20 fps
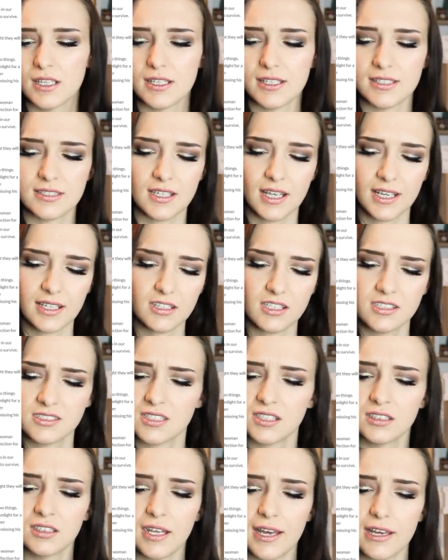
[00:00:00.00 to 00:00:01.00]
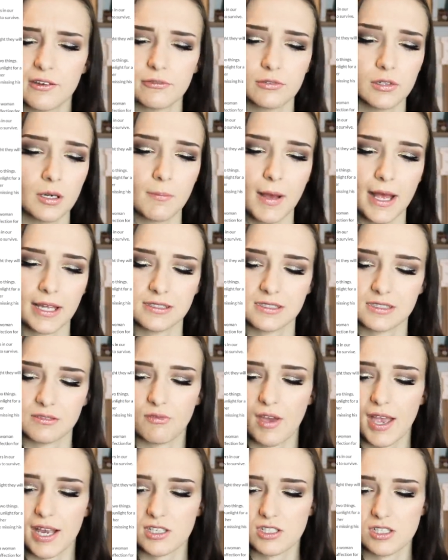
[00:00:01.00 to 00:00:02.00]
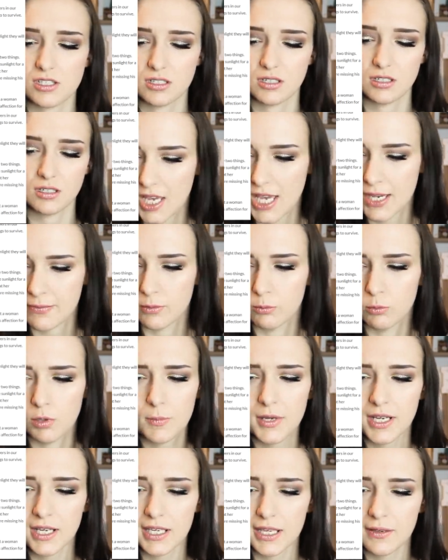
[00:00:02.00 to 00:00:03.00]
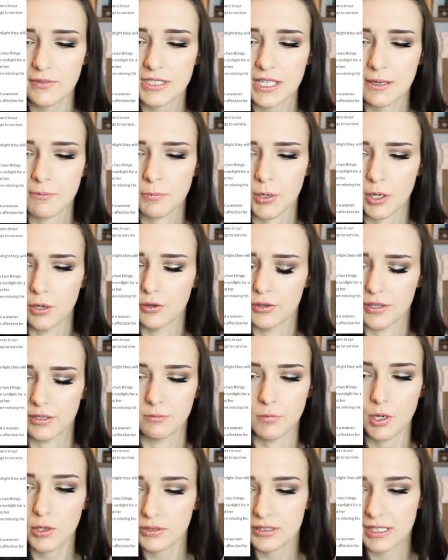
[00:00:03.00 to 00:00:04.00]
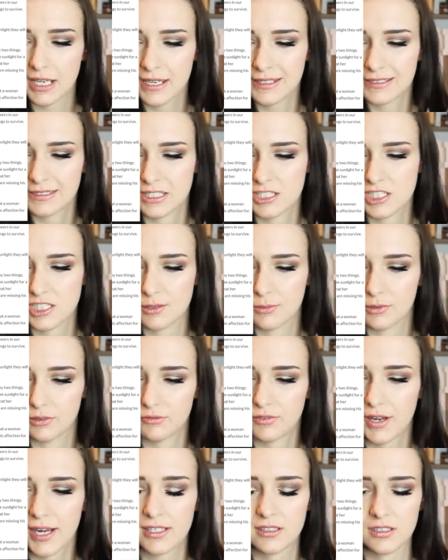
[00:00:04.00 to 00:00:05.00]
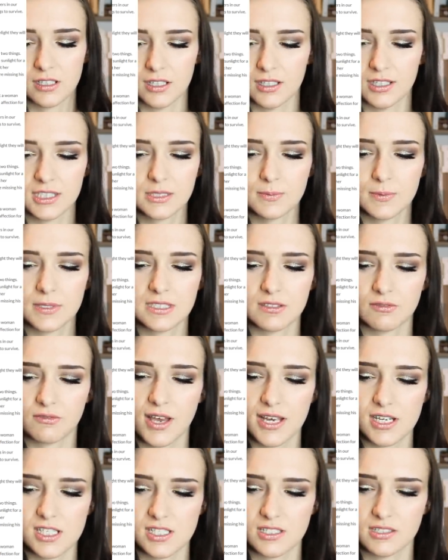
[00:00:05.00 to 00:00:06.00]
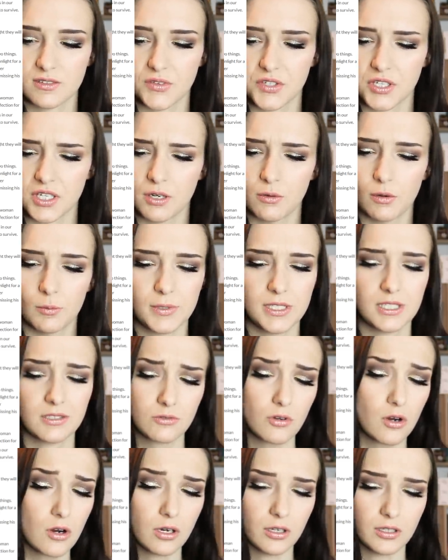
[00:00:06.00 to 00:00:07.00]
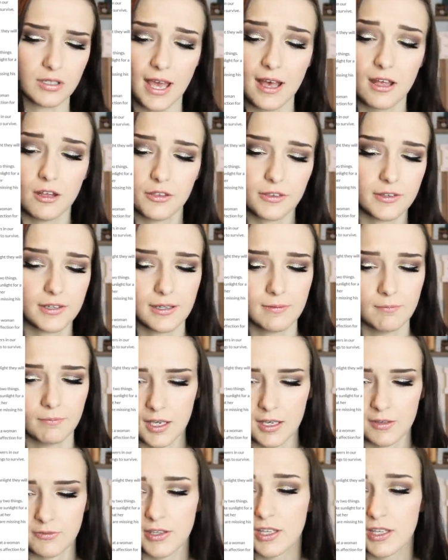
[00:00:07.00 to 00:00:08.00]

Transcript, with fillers: is like the sunlight for a man's affection. If a woman gives him both, in most cases she will find her husband's affections for her will be strong and healthy. If